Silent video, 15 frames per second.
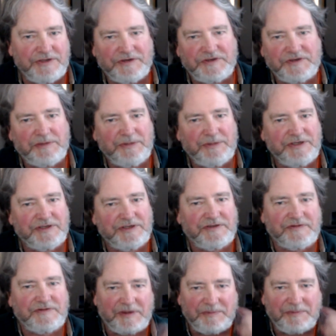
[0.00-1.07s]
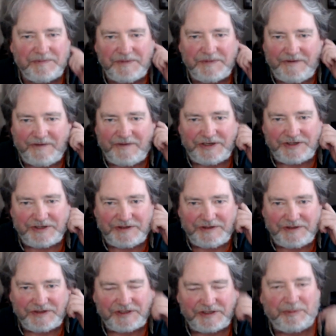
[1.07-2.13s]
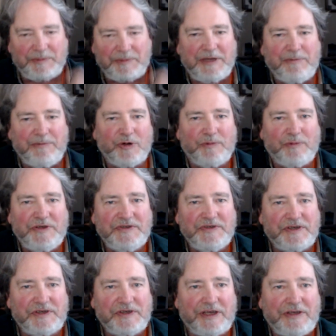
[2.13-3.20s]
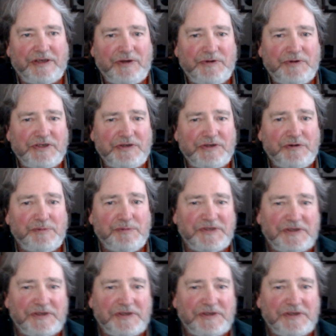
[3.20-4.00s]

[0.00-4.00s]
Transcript: There's images of some inventions, some of my more music on YouTube.